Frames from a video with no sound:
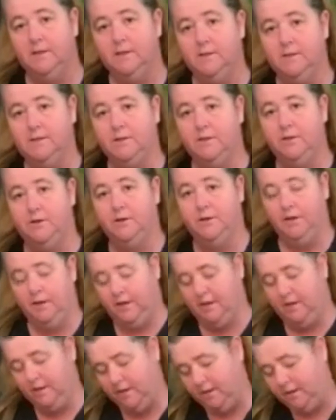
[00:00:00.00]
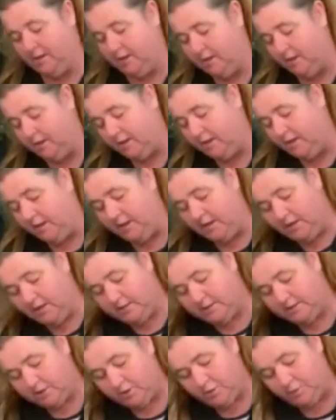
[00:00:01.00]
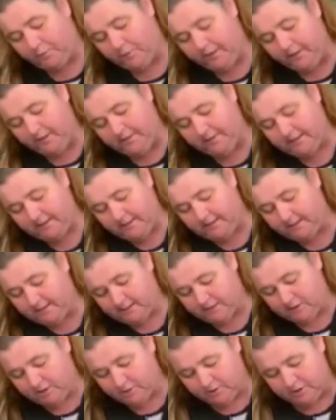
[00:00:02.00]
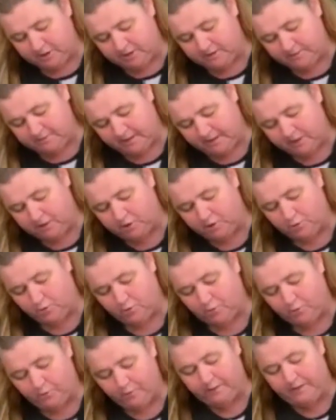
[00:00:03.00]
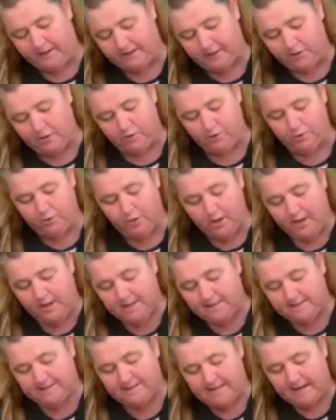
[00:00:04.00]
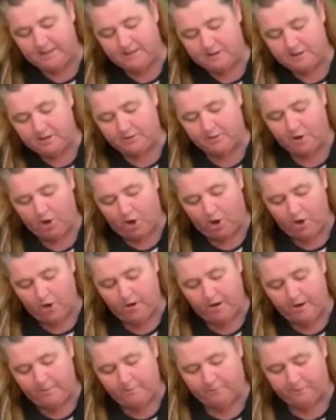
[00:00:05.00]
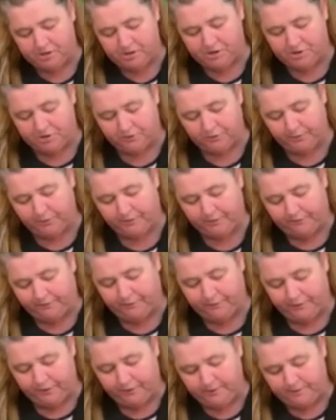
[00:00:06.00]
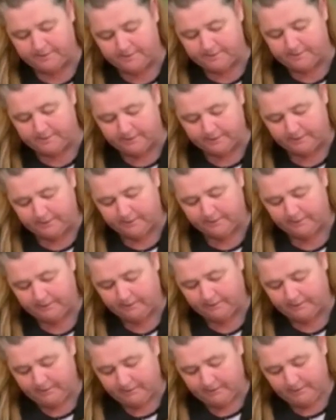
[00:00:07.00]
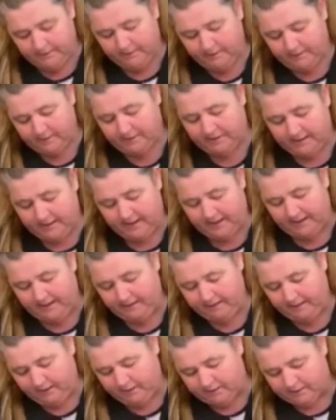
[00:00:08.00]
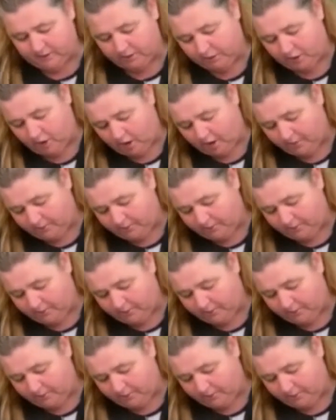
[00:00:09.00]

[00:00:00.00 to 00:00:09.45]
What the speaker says: So with this, you would just make sure that you start to brush through it first. Okay, so like